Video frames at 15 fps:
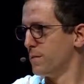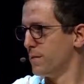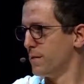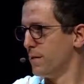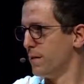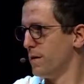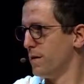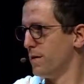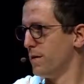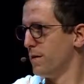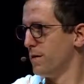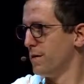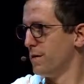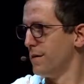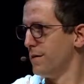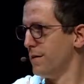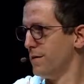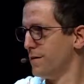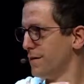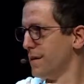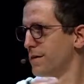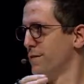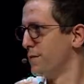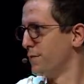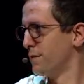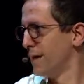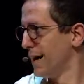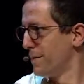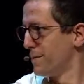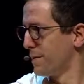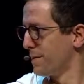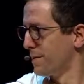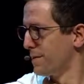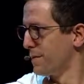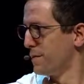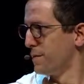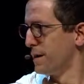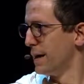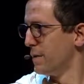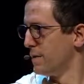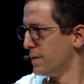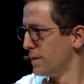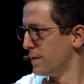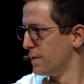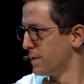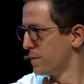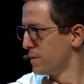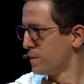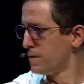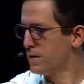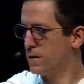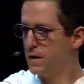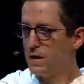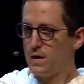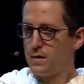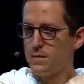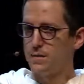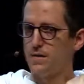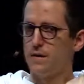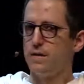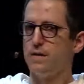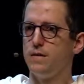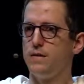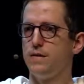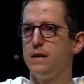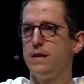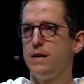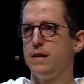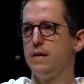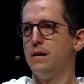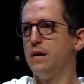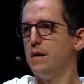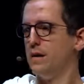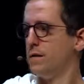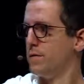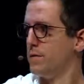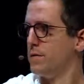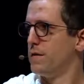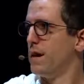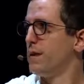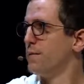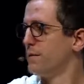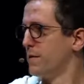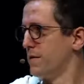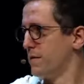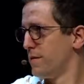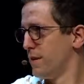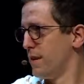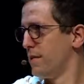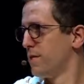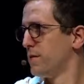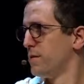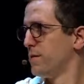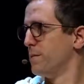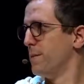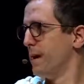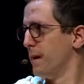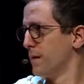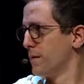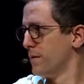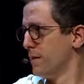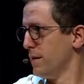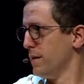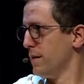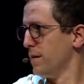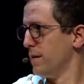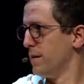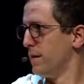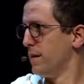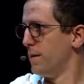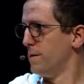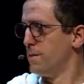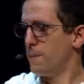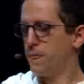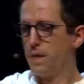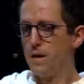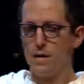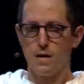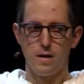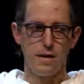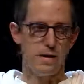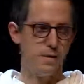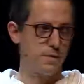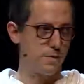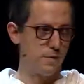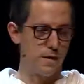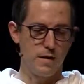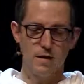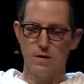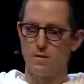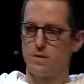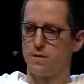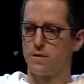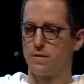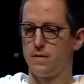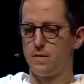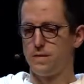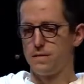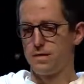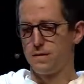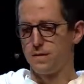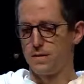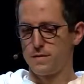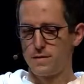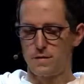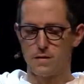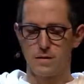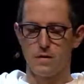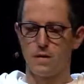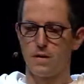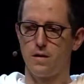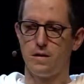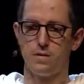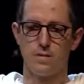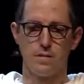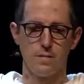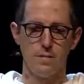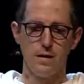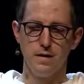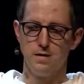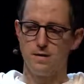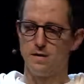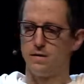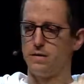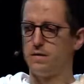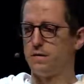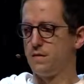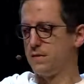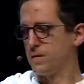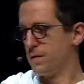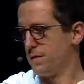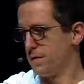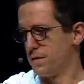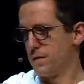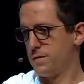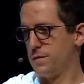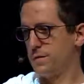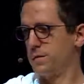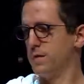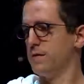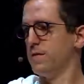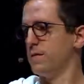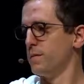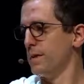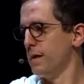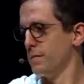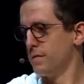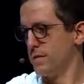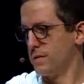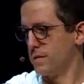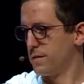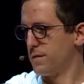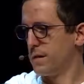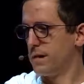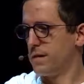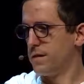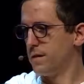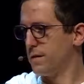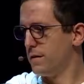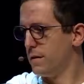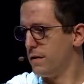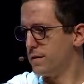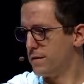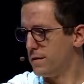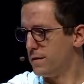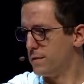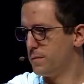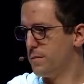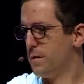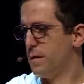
call it intellectual capital that's going out there into the world. Because at the end of the day, if the jobs are going to change so dramatically, and he's right. You look at things like self-driving cars, automation. There's all these conversations we have in Silicon Valley ad nauseum.